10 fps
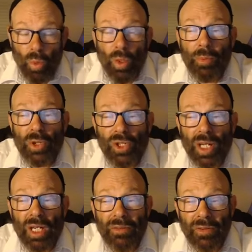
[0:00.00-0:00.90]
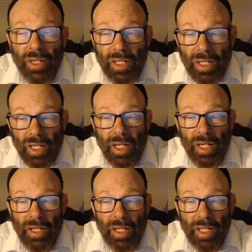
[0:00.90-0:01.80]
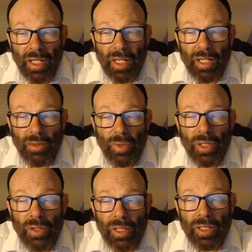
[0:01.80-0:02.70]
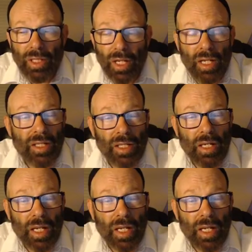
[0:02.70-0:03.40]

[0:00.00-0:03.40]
We personify God, and we look at God as